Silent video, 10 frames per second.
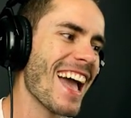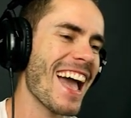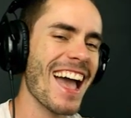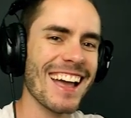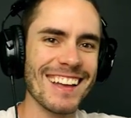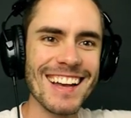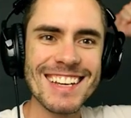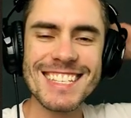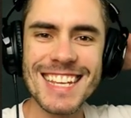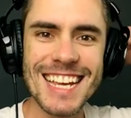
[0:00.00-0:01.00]
Yay!
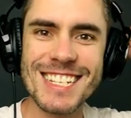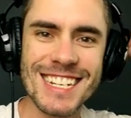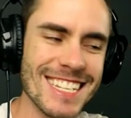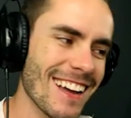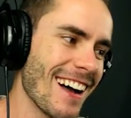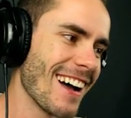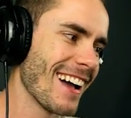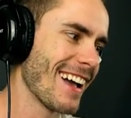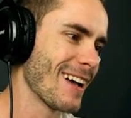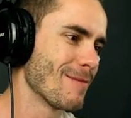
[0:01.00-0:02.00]
Seizure
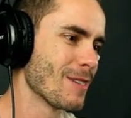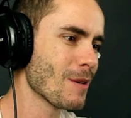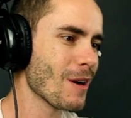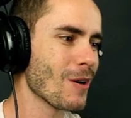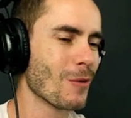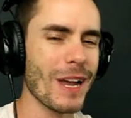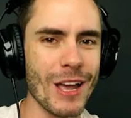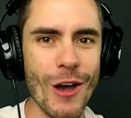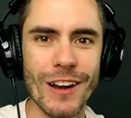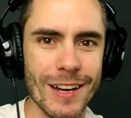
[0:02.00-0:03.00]
time! Woo!
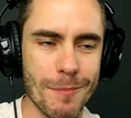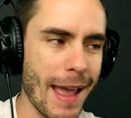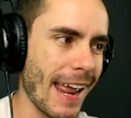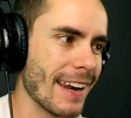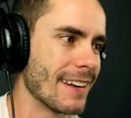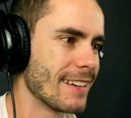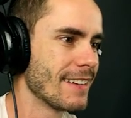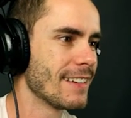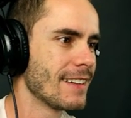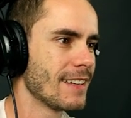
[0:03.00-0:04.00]
We earned it, man.
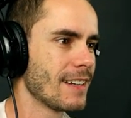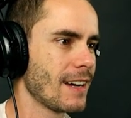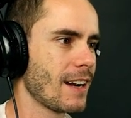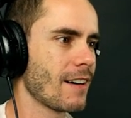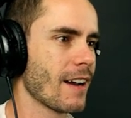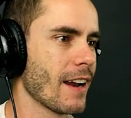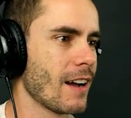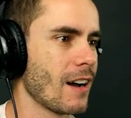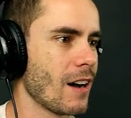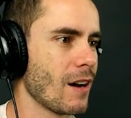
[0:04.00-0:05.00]
Alright,
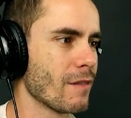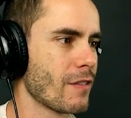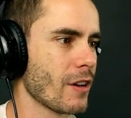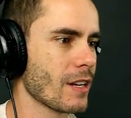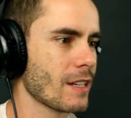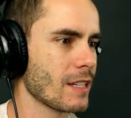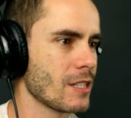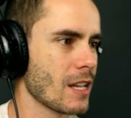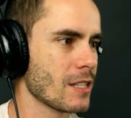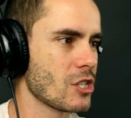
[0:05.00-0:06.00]
oh,
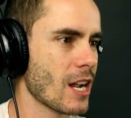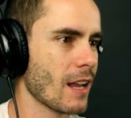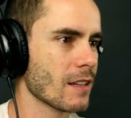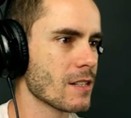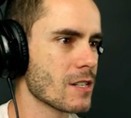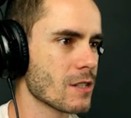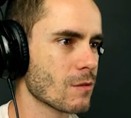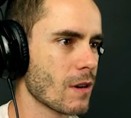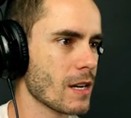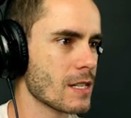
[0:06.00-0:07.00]
vertically challenged?
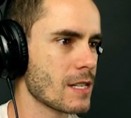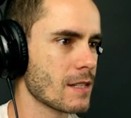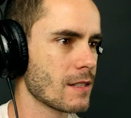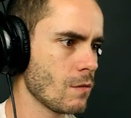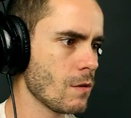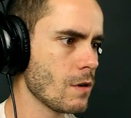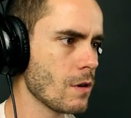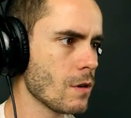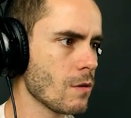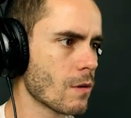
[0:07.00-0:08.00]
What?
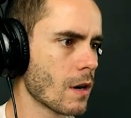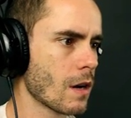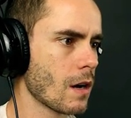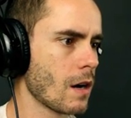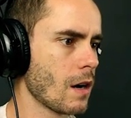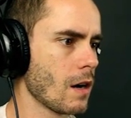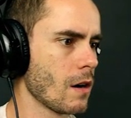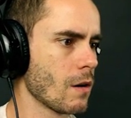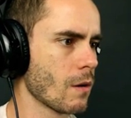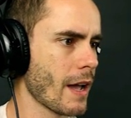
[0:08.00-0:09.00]
Woohoo!
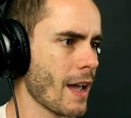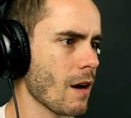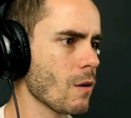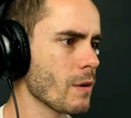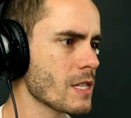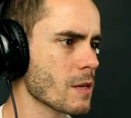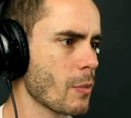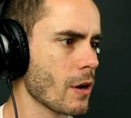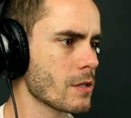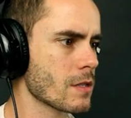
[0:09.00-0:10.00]
Oh, how are we
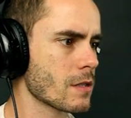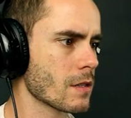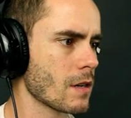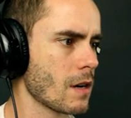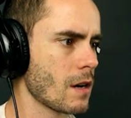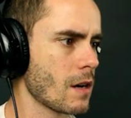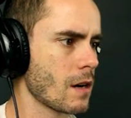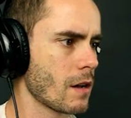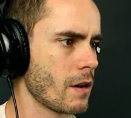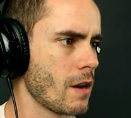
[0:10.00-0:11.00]
supposed to...
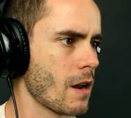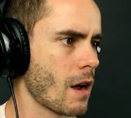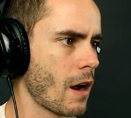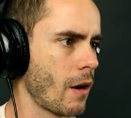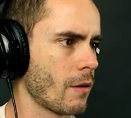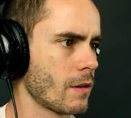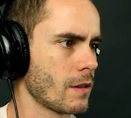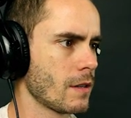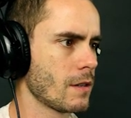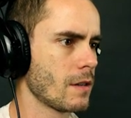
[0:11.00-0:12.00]
Oh, no.
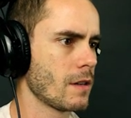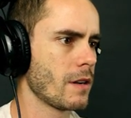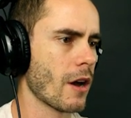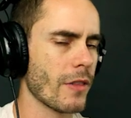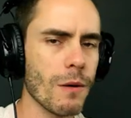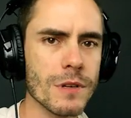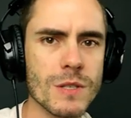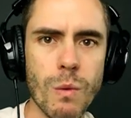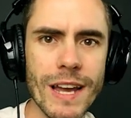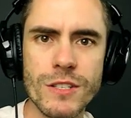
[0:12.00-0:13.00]
No, that
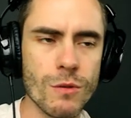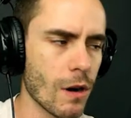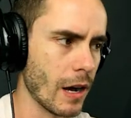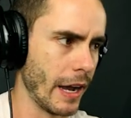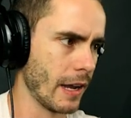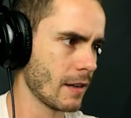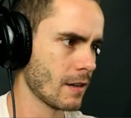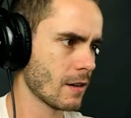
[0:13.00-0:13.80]
one's way too high.